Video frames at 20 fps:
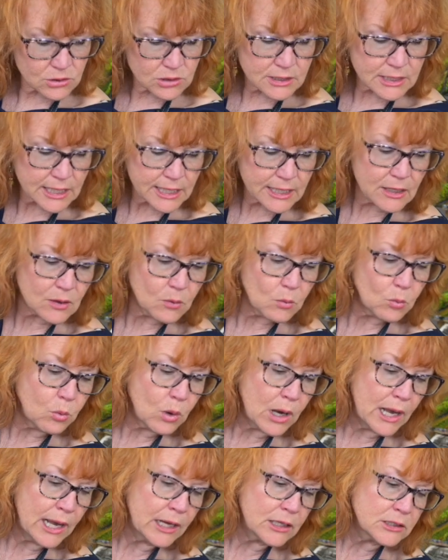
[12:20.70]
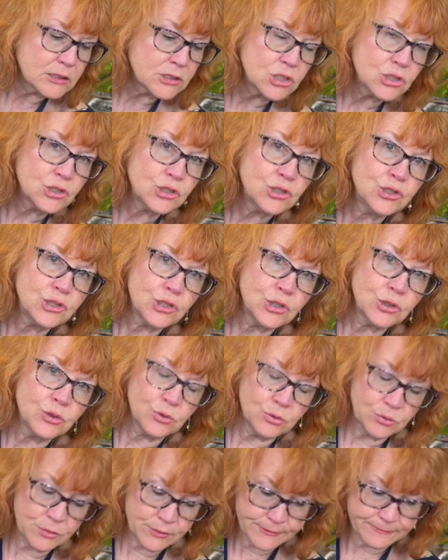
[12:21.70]
will take a while to
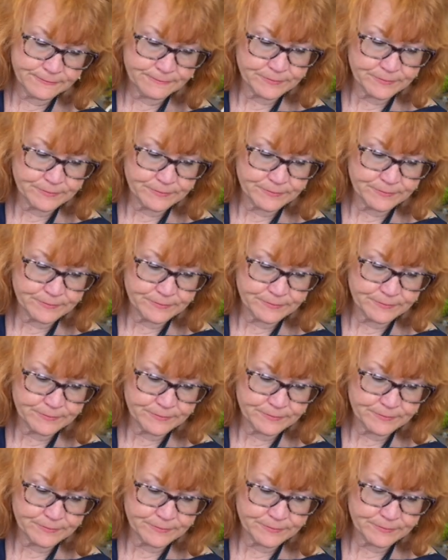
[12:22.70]
do.